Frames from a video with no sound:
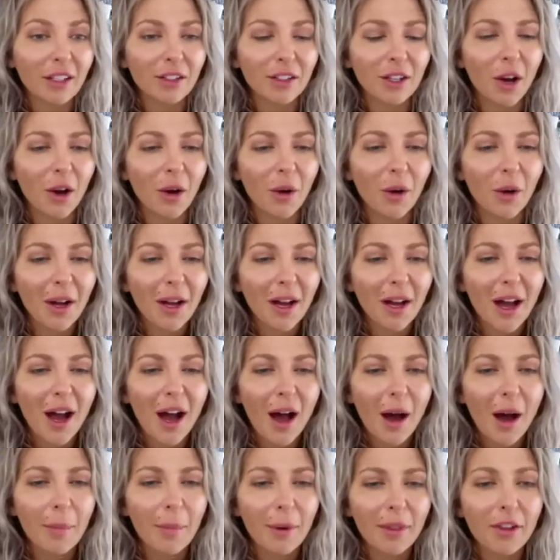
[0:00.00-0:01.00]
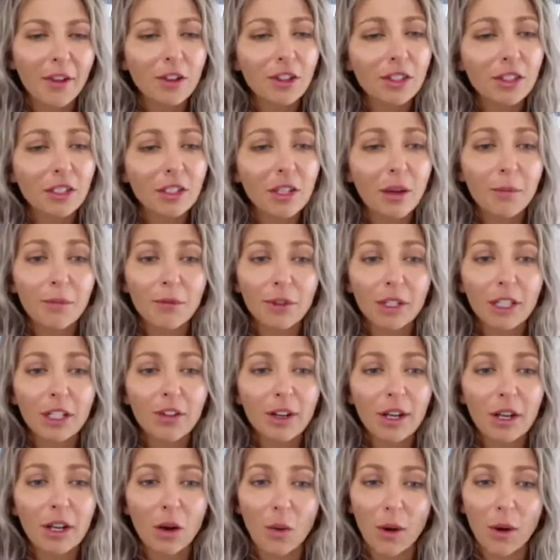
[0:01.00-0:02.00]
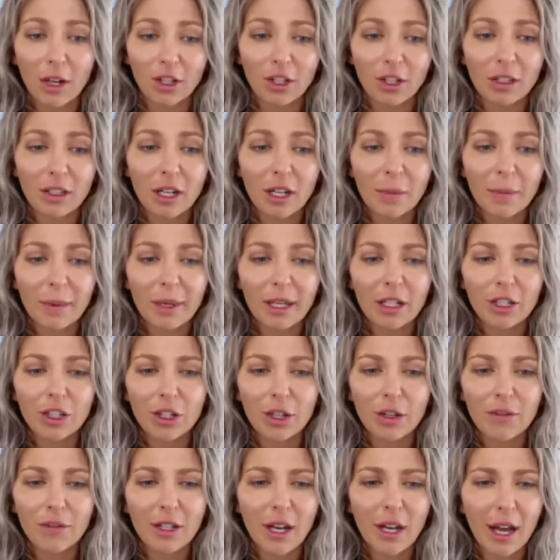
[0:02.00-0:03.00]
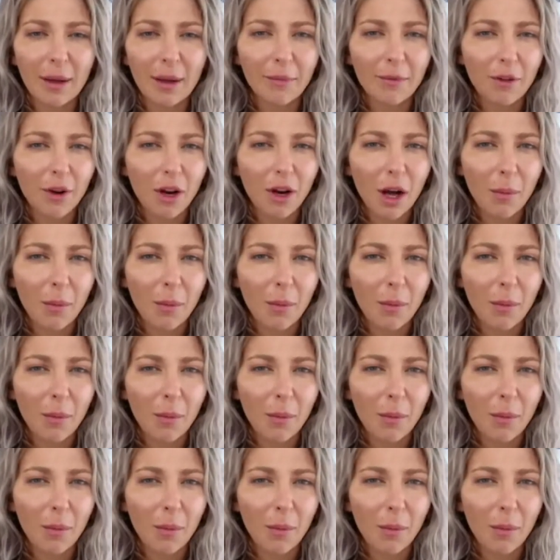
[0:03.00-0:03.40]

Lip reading: So, but there's some really great questions coming in. Do you have time for a